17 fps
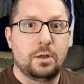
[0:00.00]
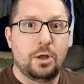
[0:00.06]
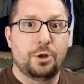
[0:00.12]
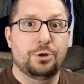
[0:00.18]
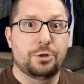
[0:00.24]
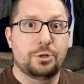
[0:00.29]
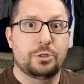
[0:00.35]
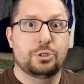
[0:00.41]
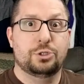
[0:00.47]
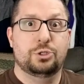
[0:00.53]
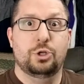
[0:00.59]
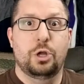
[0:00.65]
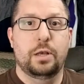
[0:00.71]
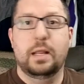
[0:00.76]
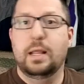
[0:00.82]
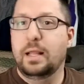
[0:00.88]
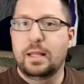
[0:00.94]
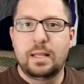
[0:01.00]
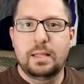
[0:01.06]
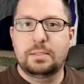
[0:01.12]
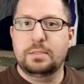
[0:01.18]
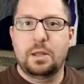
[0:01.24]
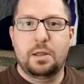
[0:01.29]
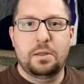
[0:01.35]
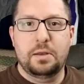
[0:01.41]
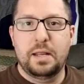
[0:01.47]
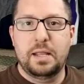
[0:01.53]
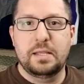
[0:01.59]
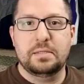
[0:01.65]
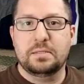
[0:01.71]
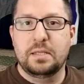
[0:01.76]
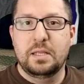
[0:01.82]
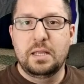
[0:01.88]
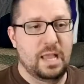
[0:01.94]
Understood. That's all it
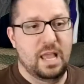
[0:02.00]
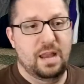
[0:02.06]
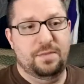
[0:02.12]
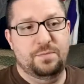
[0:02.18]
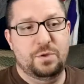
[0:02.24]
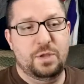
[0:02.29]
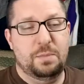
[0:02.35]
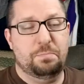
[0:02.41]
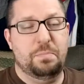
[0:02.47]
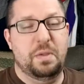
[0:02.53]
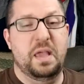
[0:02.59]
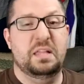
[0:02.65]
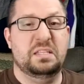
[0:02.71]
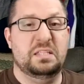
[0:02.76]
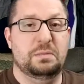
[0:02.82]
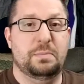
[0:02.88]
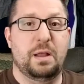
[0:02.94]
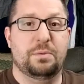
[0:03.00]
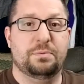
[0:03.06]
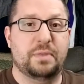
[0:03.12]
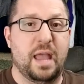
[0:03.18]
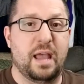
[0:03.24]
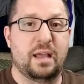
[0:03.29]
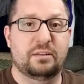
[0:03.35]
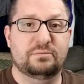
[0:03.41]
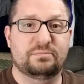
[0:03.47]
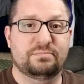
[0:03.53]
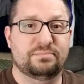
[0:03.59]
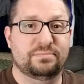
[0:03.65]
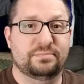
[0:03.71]
is. And if you get pissed about that,